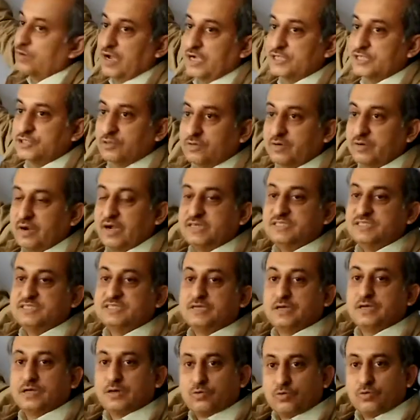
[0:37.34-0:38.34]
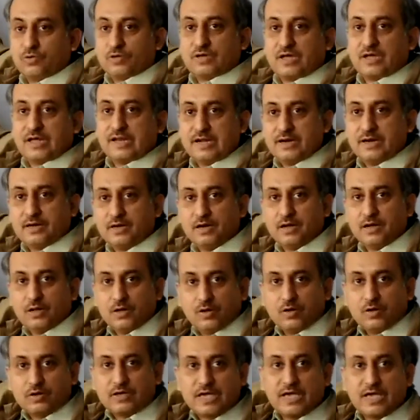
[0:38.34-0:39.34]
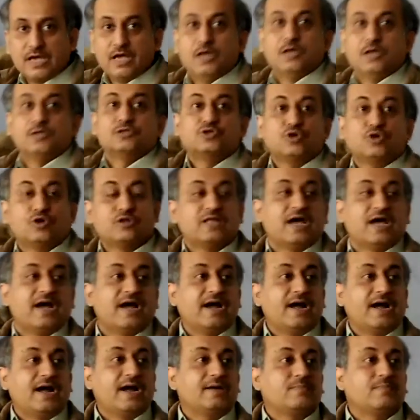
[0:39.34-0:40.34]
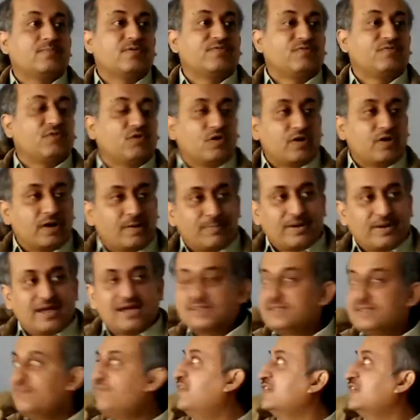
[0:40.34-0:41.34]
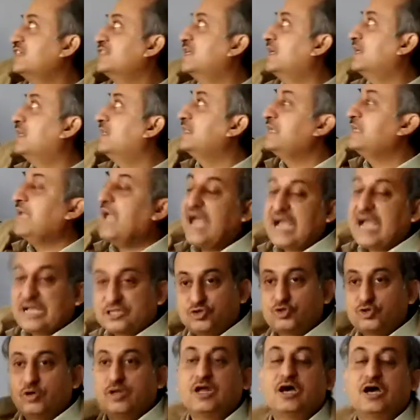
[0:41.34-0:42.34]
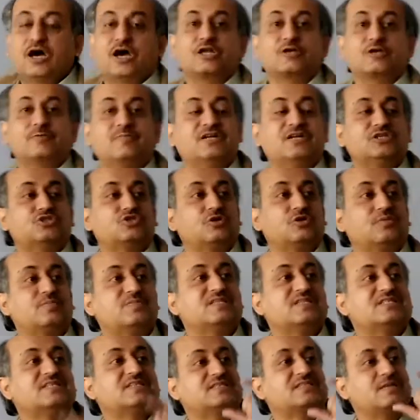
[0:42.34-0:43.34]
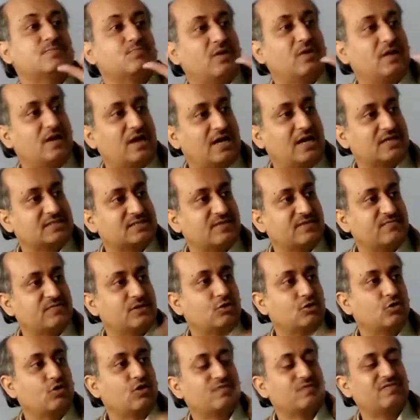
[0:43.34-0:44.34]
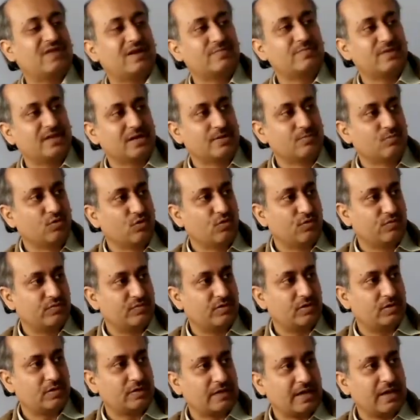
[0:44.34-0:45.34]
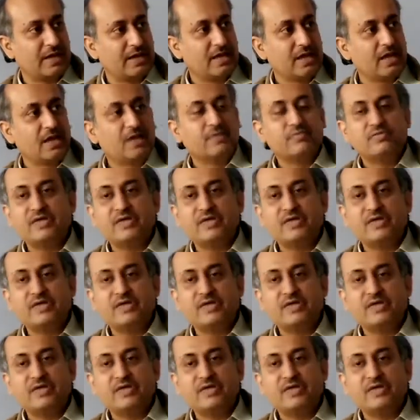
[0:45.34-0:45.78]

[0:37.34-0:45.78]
I should write single quote on it, okay? So that before applying the function, the actual argument should be the symbol Asif. The quote will be removed, okay?